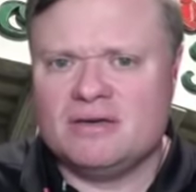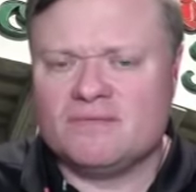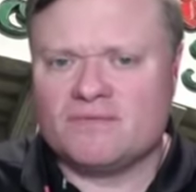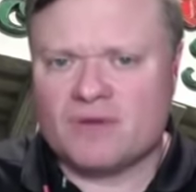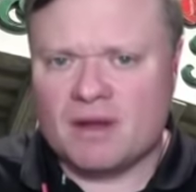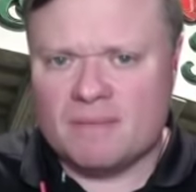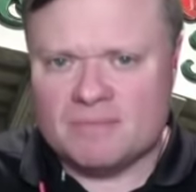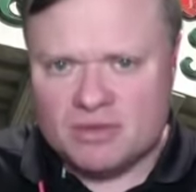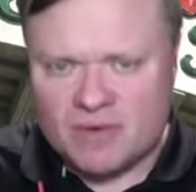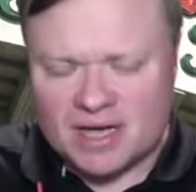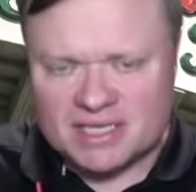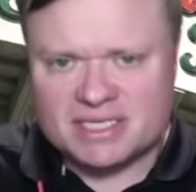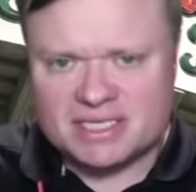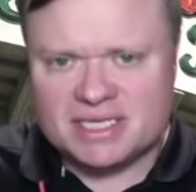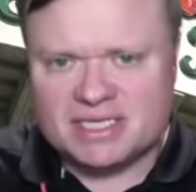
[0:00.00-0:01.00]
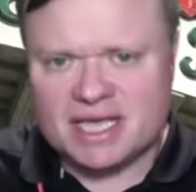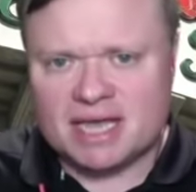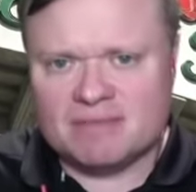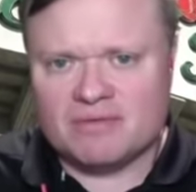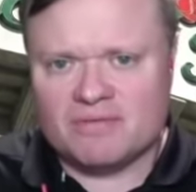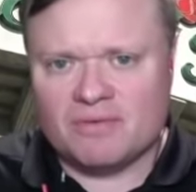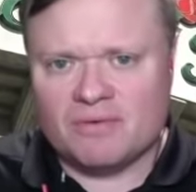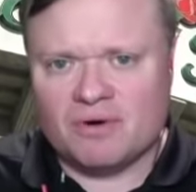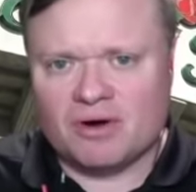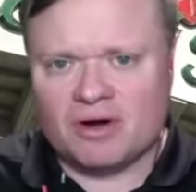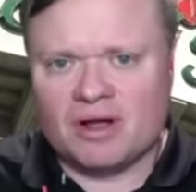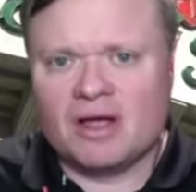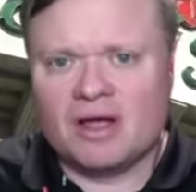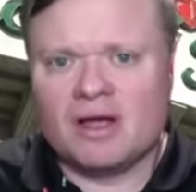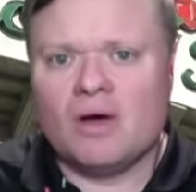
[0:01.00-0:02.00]
from USC's end
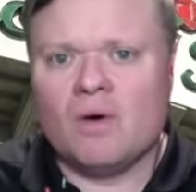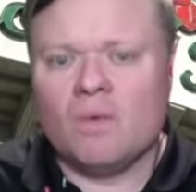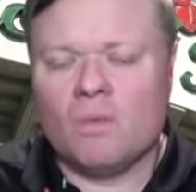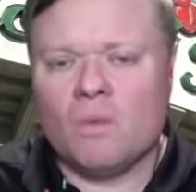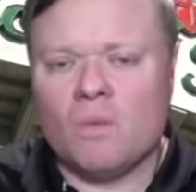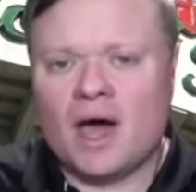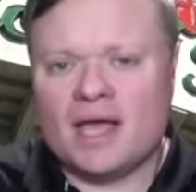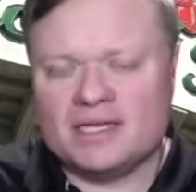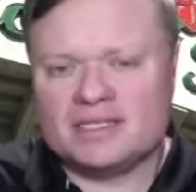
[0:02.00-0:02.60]
before. Why